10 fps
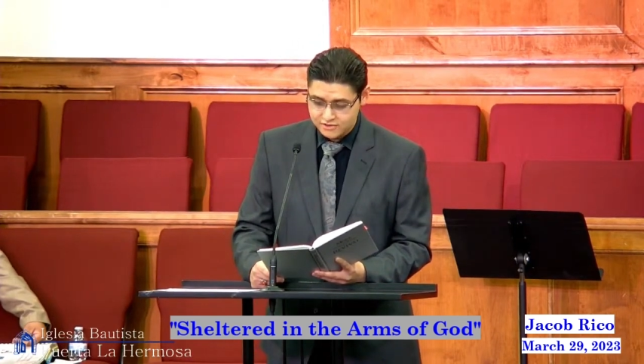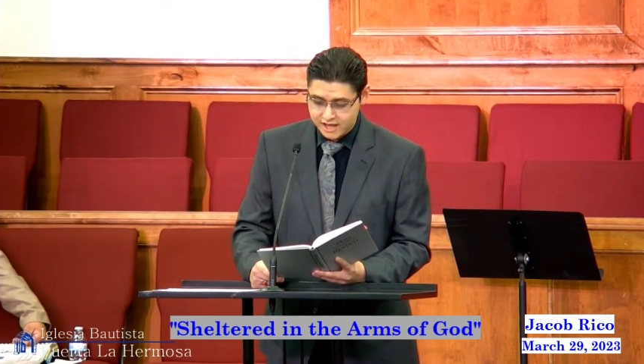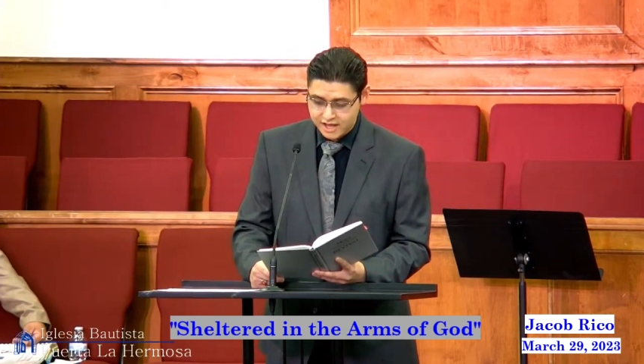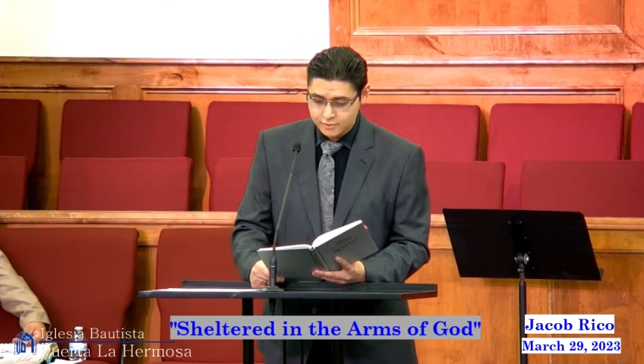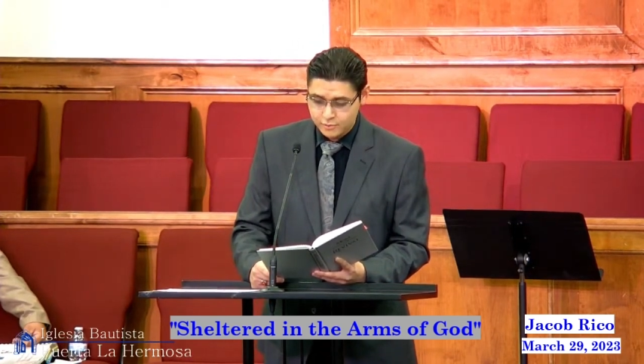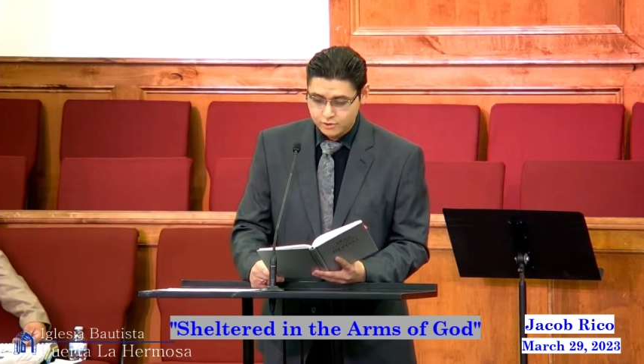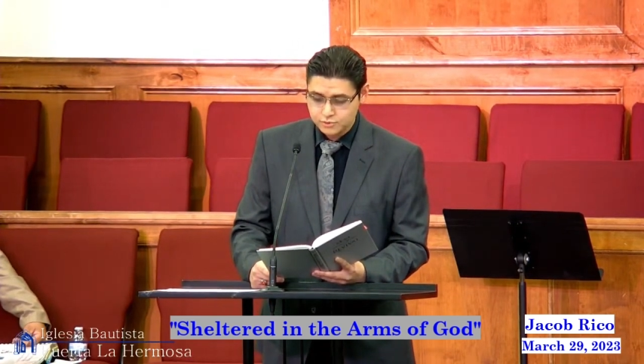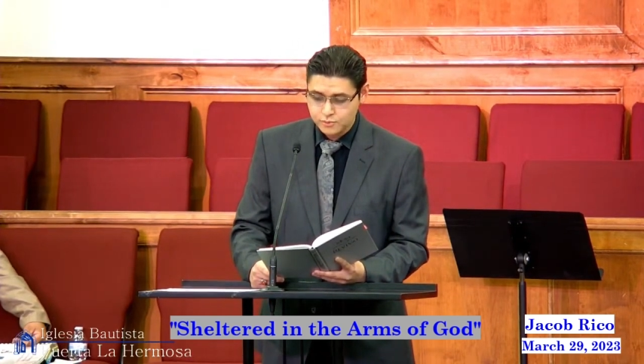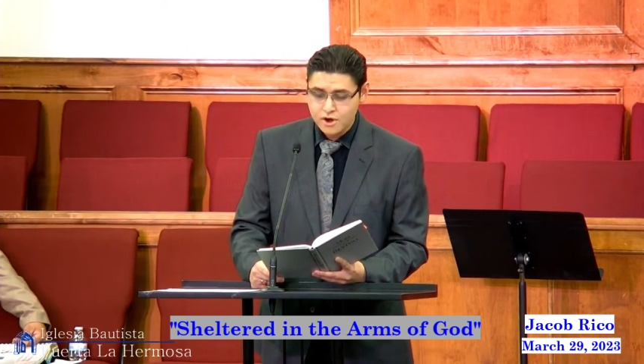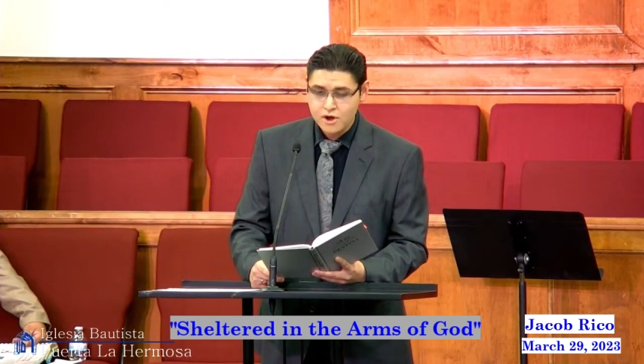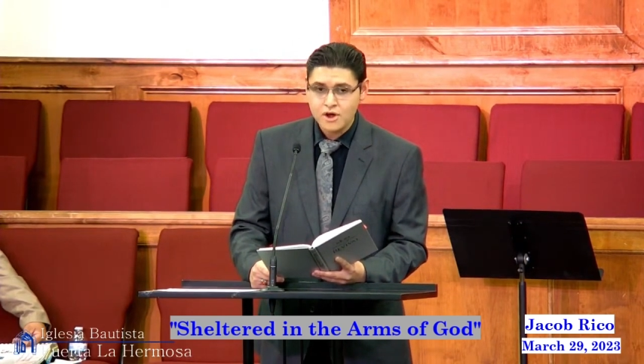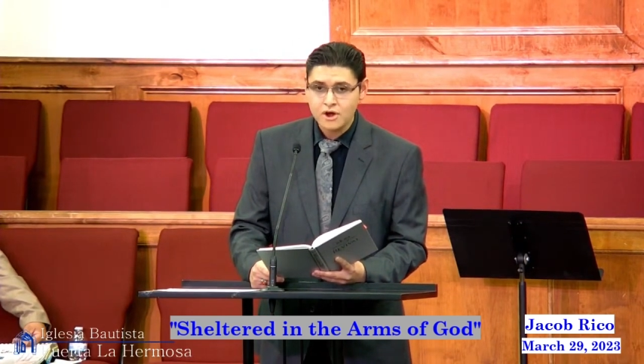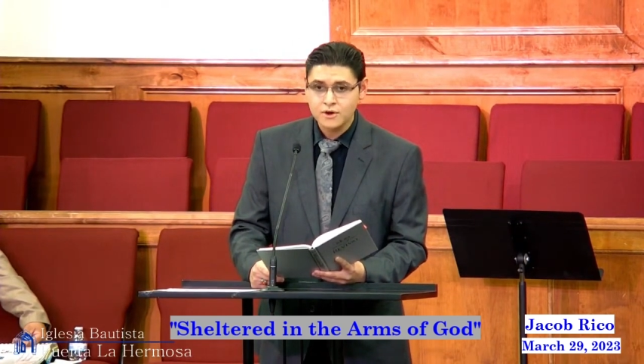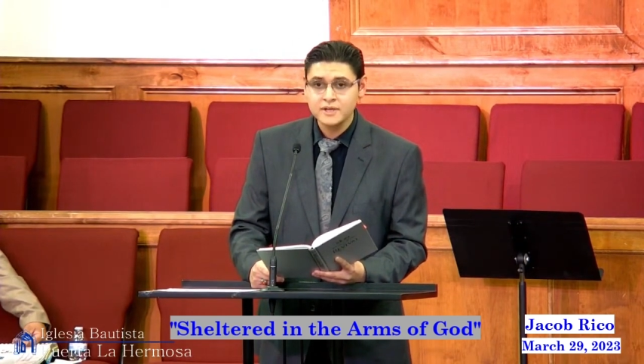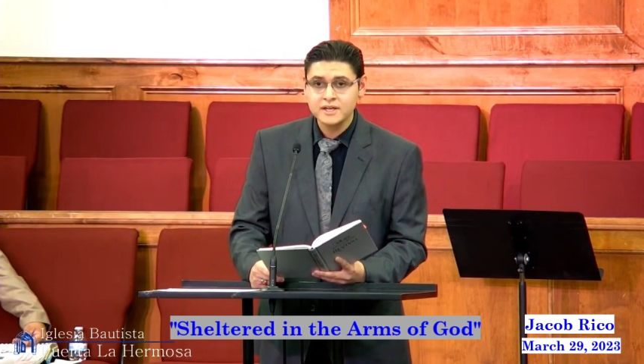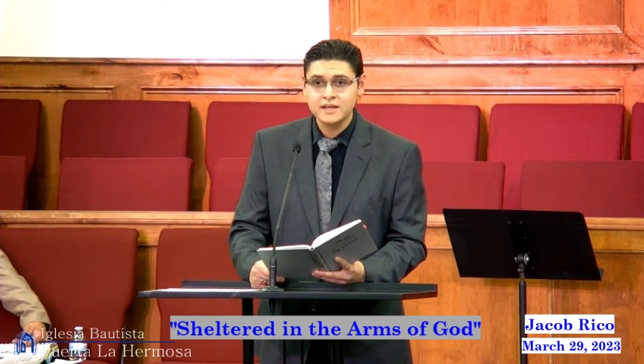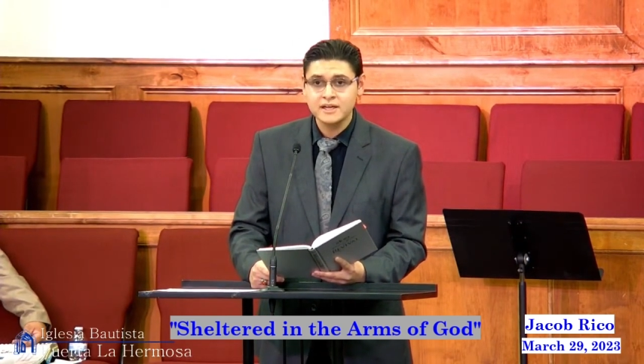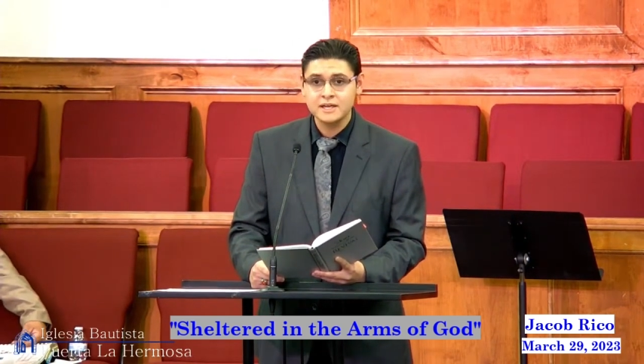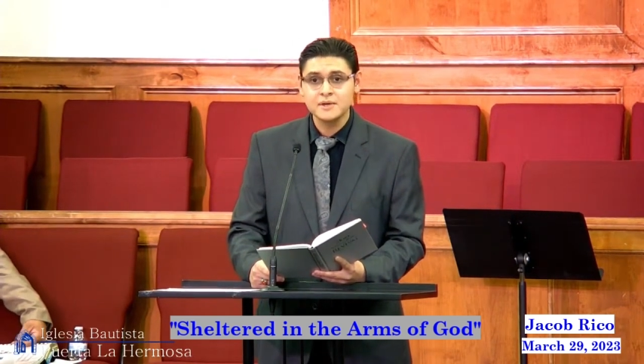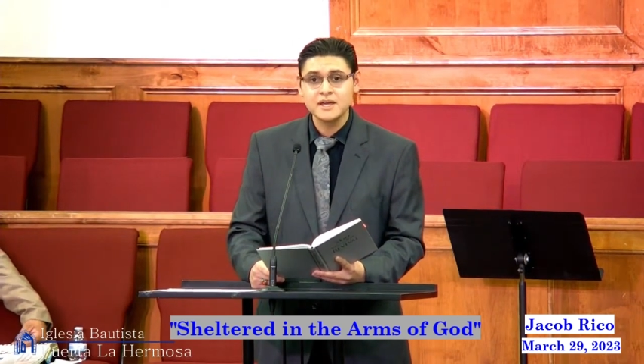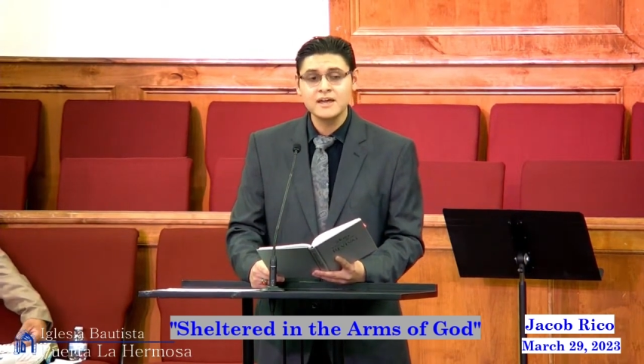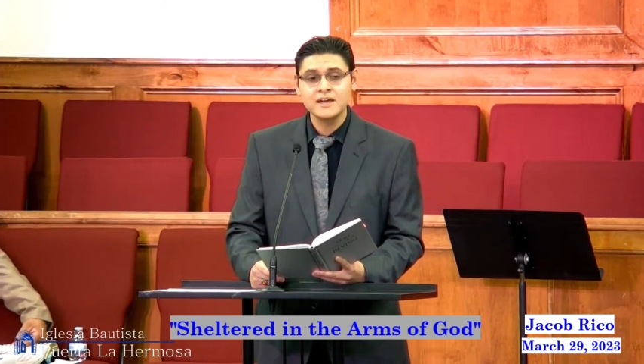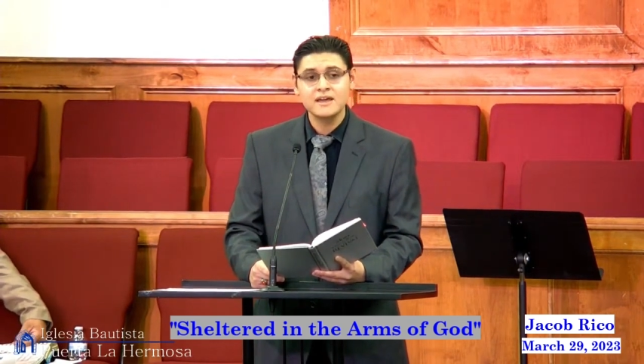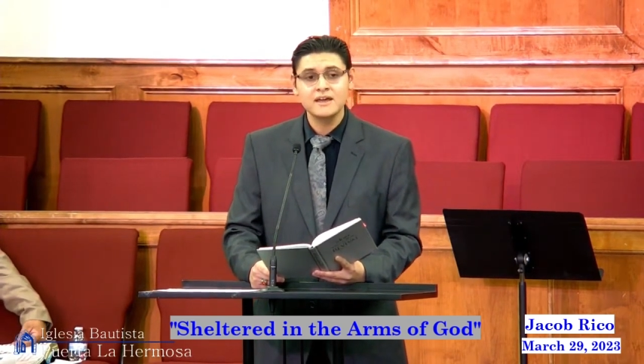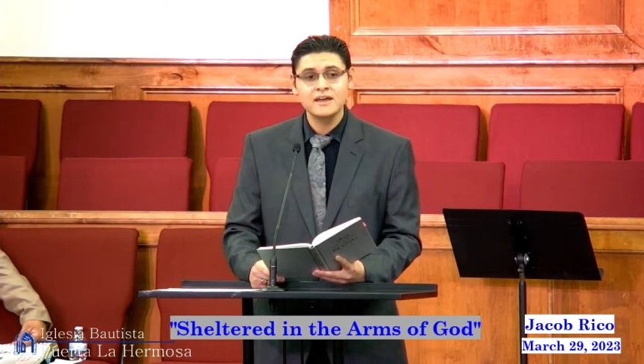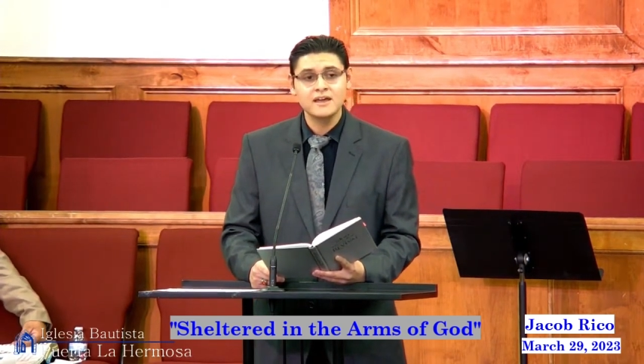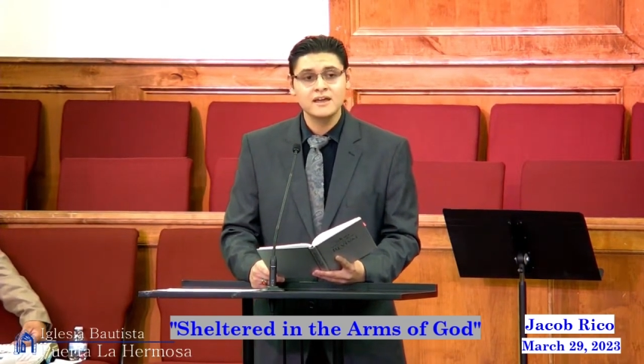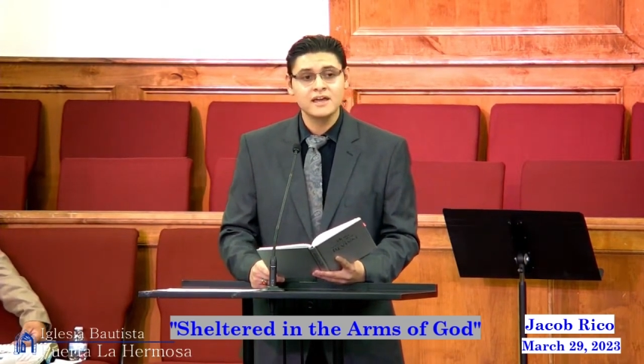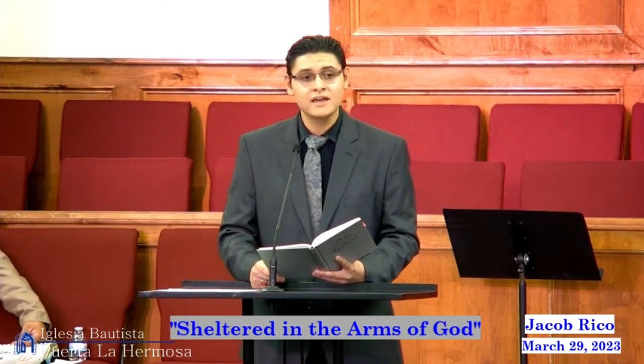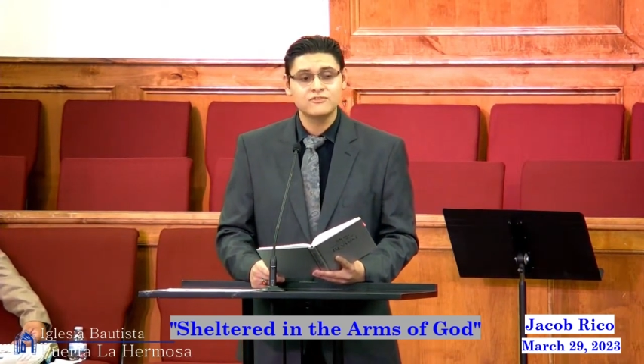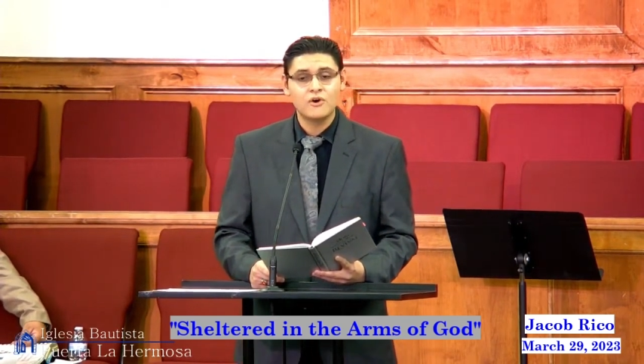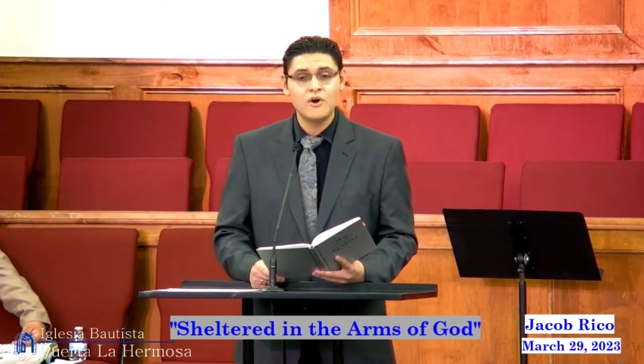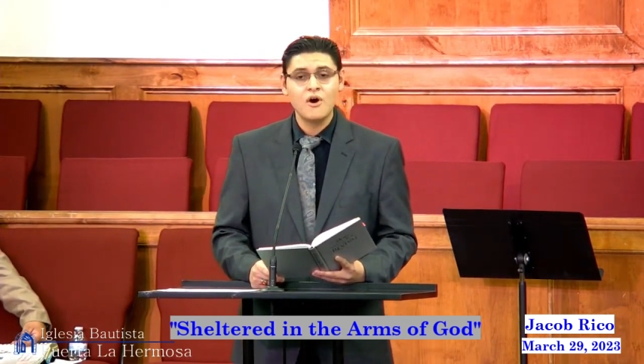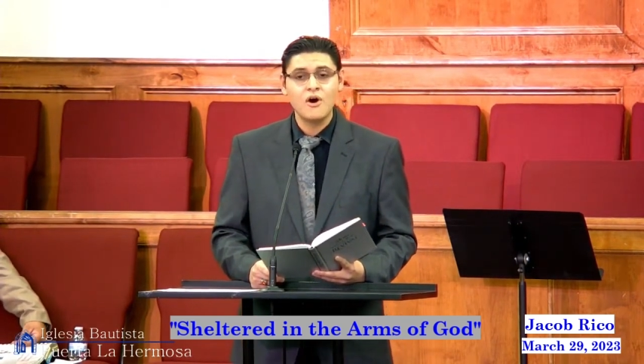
They won't worry me, for